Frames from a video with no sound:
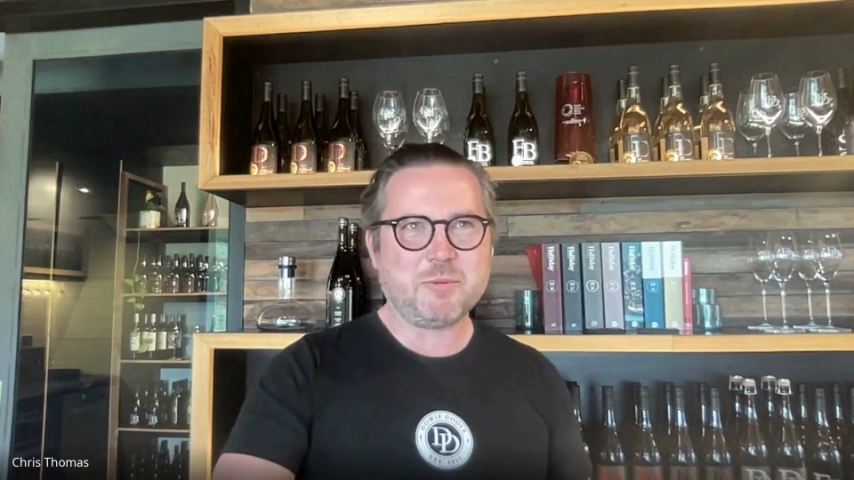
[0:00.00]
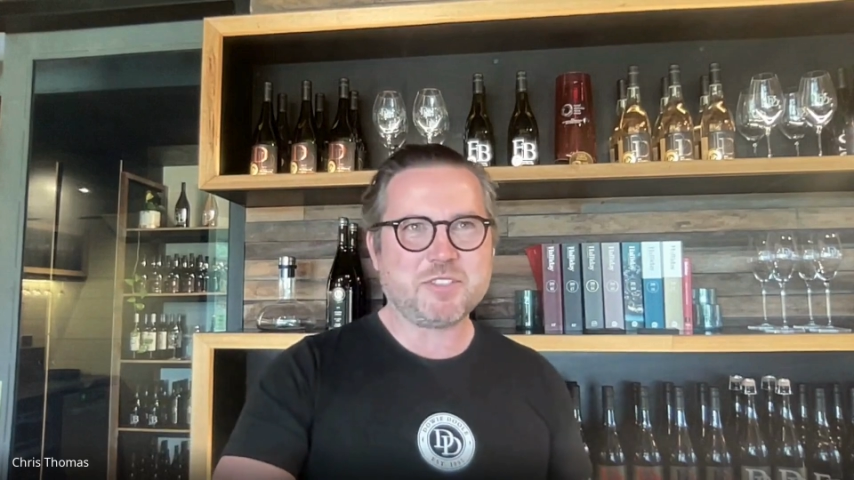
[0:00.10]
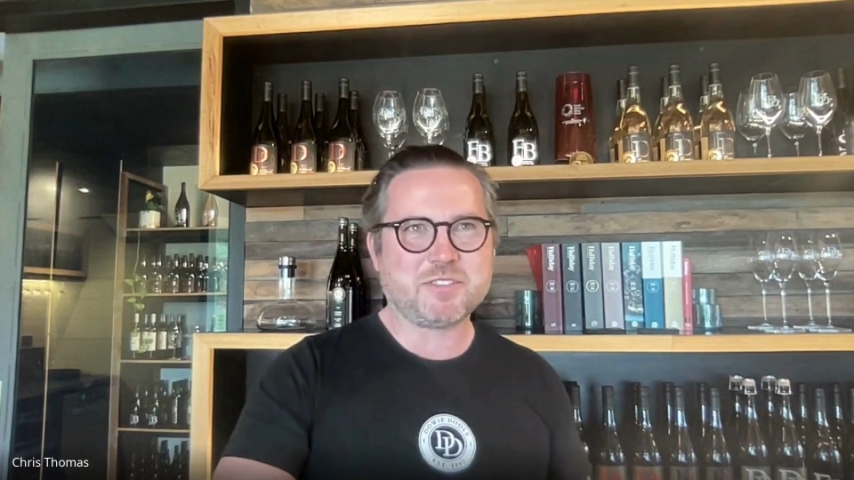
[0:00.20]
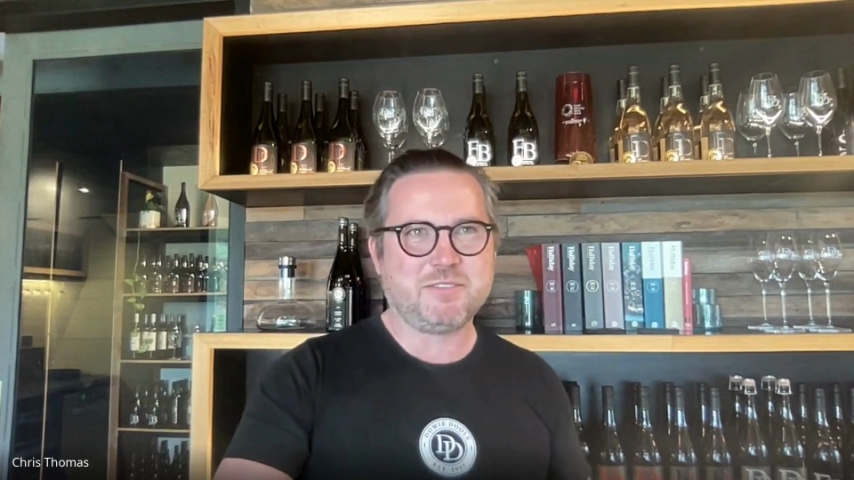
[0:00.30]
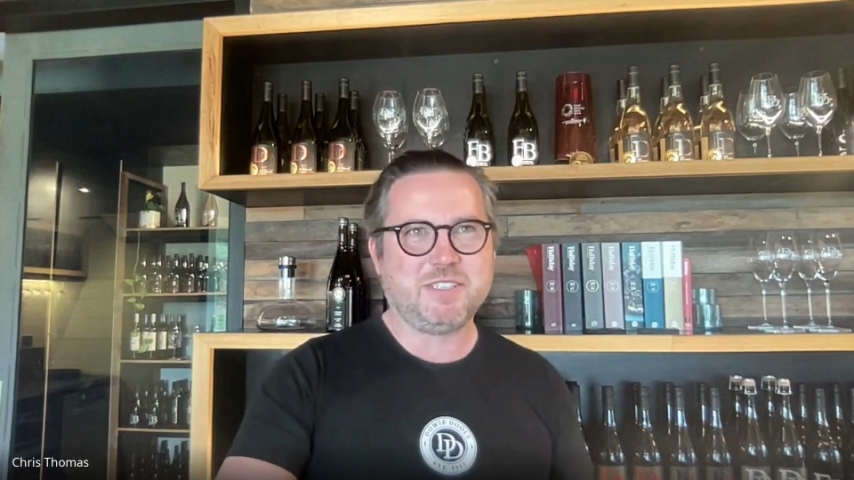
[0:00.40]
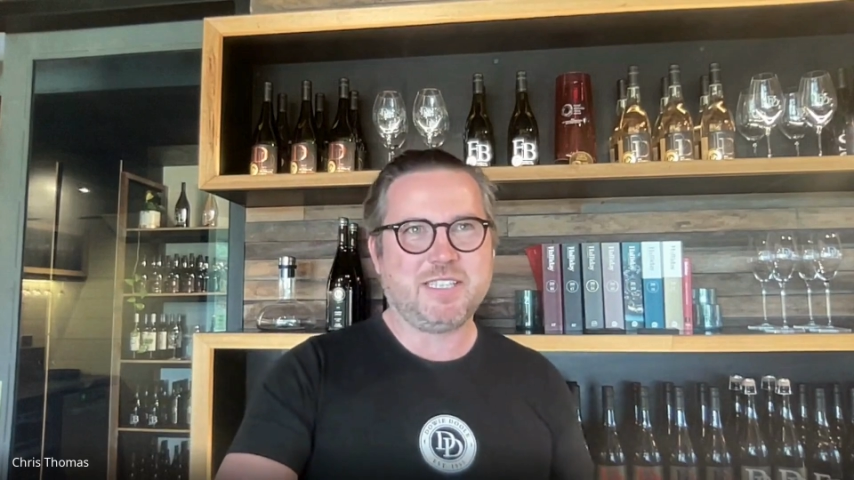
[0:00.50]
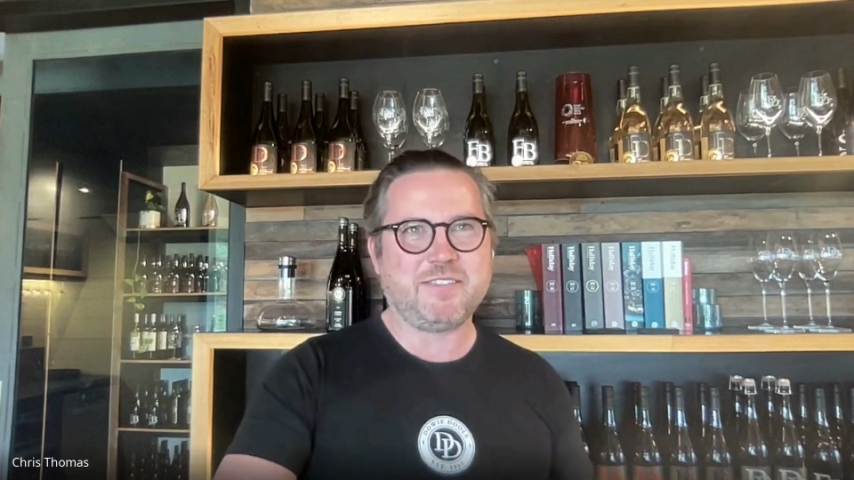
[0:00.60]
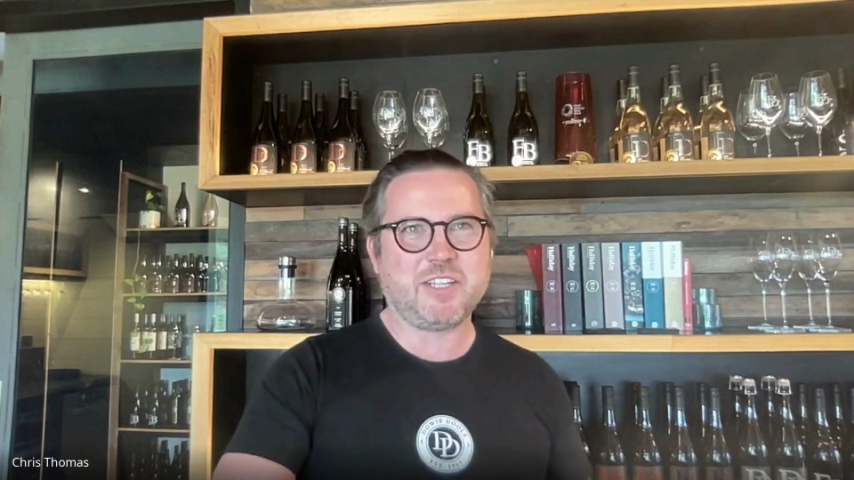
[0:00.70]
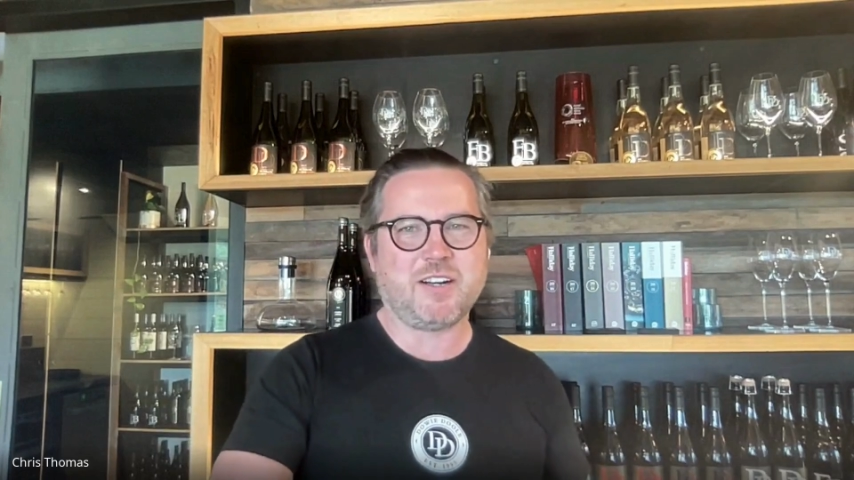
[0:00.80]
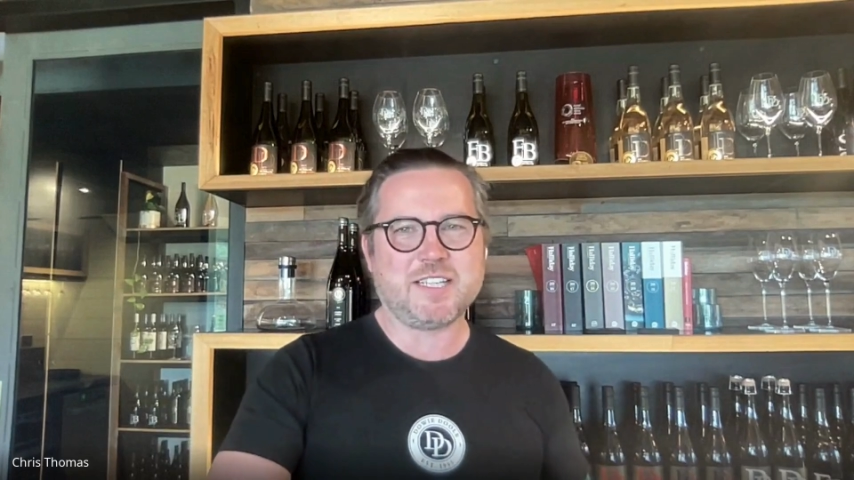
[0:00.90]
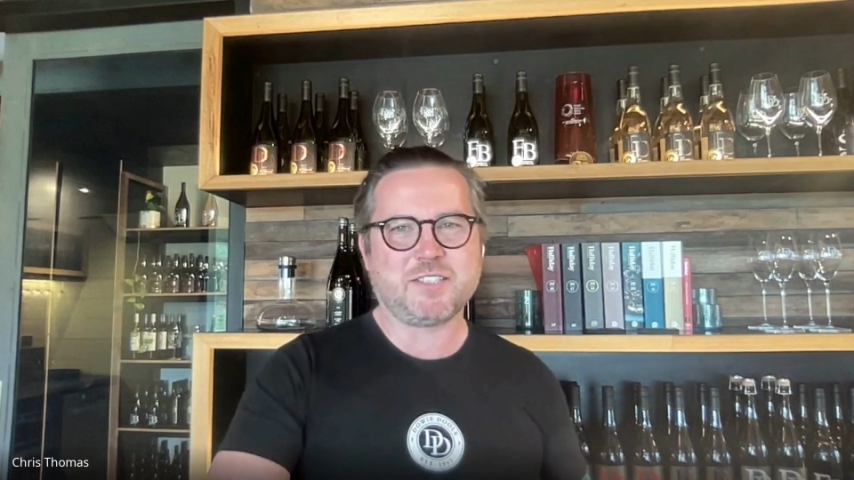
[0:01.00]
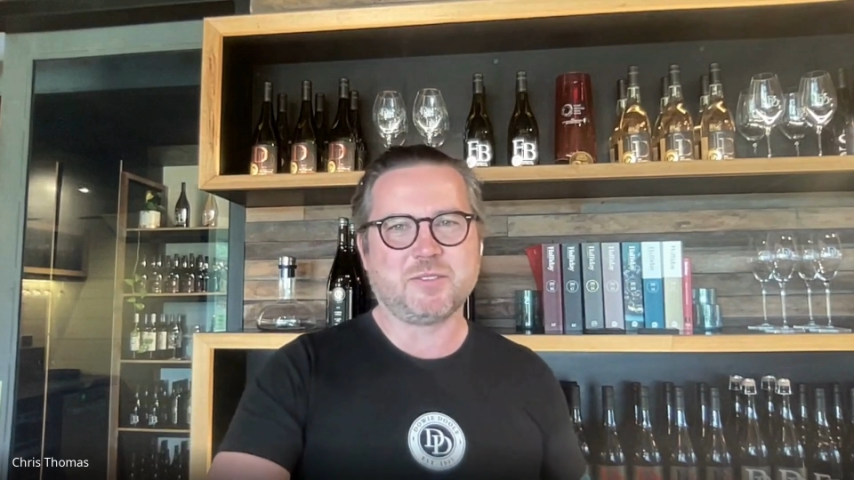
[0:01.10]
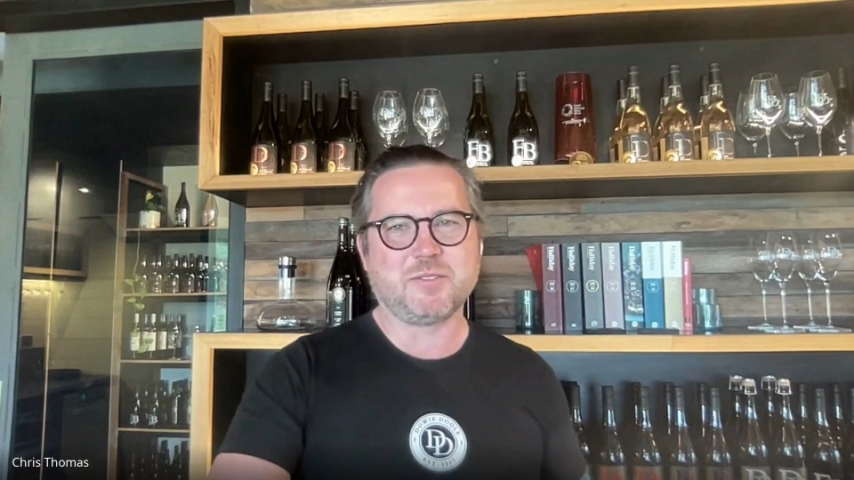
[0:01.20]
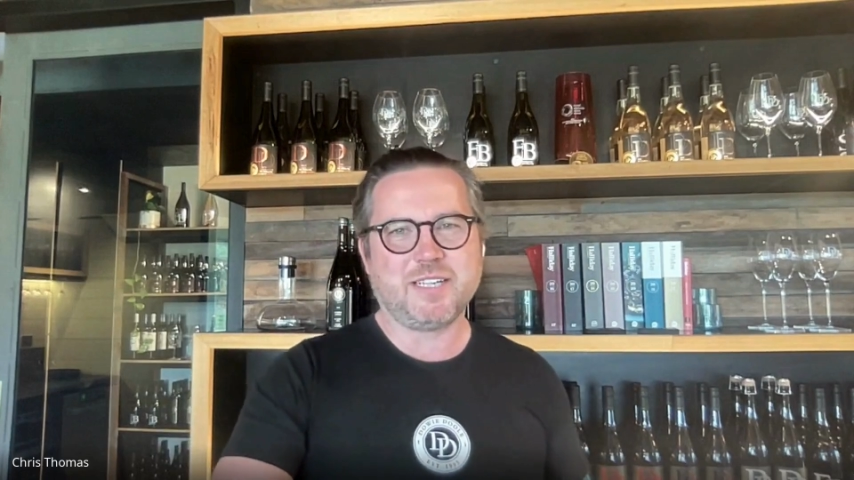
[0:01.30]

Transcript: was leaving high school,